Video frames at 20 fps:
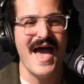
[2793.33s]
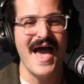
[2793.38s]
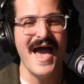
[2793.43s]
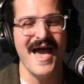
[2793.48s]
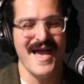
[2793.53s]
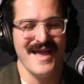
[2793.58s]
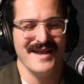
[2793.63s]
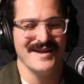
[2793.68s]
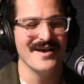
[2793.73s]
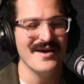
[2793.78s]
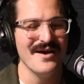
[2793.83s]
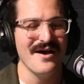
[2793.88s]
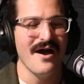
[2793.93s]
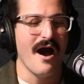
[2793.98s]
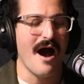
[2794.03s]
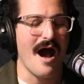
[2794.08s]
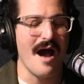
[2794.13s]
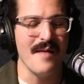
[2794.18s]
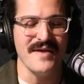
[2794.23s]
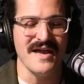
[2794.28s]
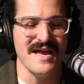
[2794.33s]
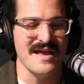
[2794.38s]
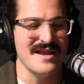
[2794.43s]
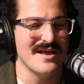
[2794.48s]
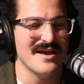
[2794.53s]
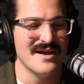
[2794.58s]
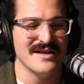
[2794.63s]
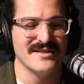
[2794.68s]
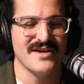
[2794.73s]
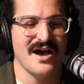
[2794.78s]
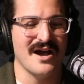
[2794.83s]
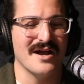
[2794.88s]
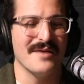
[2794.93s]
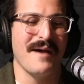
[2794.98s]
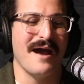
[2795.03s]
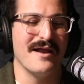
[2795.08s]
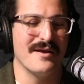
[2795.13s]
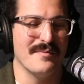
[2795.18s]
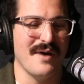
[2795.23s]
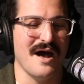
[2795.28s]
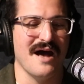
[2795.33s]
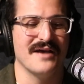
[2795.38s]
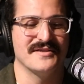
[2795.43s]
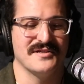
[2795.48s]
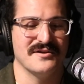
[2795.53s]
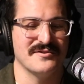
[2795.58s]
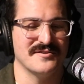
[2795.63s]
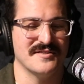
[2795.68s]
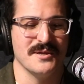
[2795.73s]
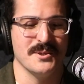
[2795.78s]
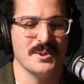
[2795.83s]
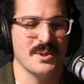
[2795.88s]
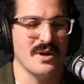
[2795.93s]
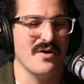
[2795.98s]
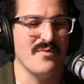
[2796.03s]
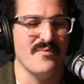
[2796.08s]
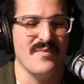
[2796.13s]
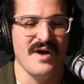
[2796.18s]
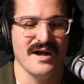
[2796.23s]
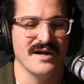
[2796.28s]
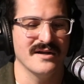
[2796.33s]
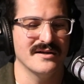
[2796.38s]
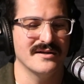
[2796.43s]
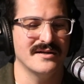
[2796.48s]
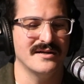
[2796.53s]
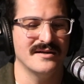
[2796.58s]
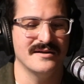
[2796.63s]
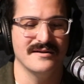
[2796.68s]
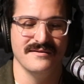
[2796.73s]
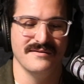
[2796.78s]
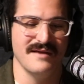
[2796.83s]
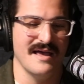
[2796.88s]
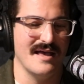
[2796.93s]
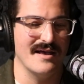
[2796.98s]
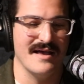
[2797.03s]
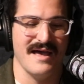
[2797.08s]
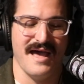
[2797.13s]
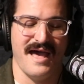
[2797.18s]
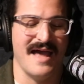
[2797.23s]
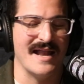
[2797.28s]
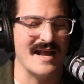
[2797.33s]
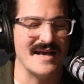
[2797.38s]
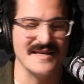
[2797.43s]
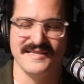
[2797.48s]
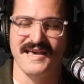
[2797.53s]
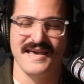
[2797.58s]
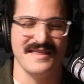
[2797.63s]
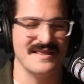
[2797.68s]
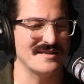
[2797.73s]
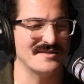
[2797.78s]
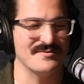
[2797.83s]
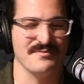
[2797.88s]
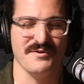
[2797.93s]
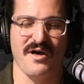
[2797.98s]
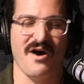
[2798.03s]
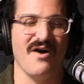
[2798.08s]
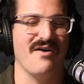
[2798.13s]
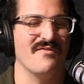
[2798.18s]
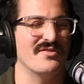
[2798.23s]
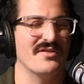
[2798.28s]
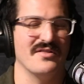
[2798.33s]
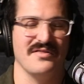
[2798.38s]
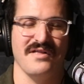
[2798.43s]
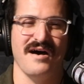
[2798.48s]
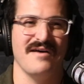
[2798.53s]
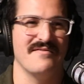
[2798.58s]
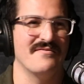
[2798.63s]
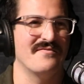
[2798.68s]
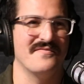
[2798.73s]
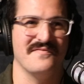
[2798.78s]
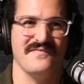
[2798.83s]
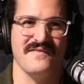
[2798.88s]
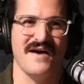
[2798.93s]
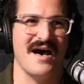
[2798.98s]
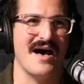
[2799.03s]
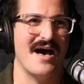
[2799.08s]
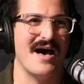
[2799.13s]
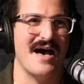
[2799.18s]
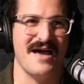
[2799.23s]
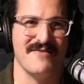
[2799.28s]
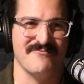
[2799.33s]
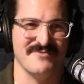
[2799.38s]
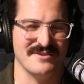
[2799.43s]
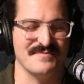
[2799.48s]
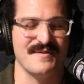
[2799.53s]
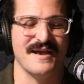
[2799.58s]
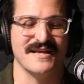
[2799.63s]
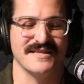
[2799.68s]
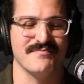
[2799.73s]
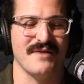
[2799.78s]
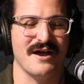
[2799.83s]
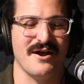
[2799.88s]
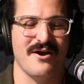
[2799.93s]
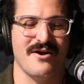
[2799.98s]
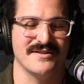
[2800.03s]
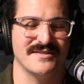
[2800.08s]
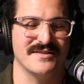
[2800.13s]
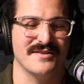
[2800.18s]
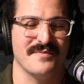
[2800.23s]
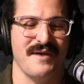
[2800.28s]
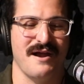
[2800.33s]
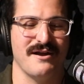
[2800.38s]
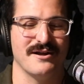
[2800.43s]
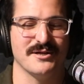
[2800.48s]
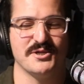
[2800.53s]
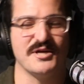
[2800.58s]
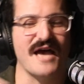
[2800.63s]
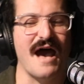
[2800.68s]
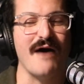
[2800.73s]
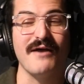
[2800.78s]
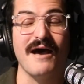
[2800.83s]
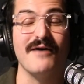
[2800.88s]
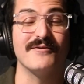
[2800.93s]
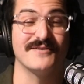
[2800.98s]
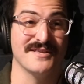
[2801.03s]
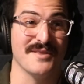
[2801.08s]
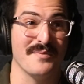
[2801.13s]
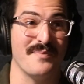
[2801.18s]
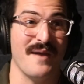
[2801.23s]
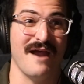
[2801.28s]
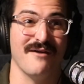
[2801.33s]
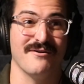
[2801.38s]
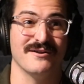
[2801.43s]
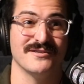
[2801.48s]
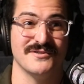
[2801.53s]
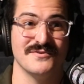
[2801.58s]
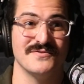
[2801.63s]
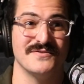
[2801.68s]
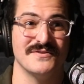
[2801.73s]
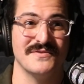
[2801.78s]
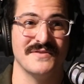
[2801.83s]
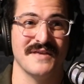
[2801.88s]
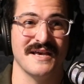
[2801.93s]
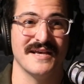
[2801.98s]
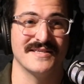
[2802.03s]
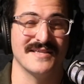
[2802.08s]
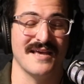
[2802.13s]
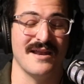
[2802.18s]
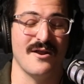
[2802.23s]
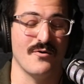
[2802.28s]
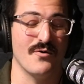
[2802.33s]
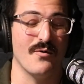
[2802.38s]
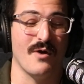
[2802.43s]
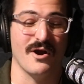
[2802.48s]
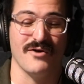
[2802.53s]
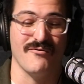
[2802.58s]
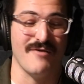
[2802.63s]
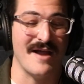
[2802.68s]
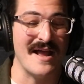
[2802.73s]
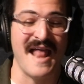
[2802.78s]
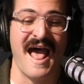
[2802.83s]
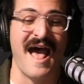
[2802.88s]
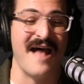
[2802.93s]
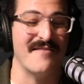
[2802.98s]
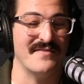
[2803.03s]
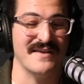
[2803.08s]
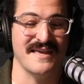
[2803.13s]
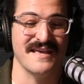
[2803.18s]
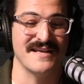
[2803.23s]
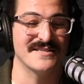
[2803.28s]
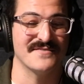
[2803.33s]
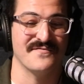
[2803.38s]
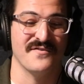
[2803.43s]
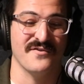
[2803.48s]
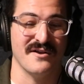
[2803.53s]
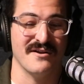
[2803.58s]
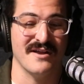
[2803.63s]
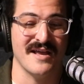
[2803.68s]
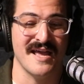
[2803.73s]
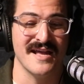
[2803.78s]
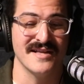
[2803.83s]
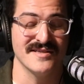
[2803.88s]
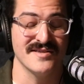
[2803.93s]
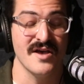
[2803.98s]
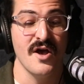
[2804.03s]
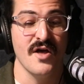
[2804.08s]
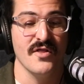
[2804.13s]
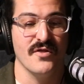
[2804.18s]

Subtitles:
And I mean, talk about imposter syndrome. And I say this with all of the love and respect in my heart to the parents. Shout out to the parents who do this and who are great advocates for their kids.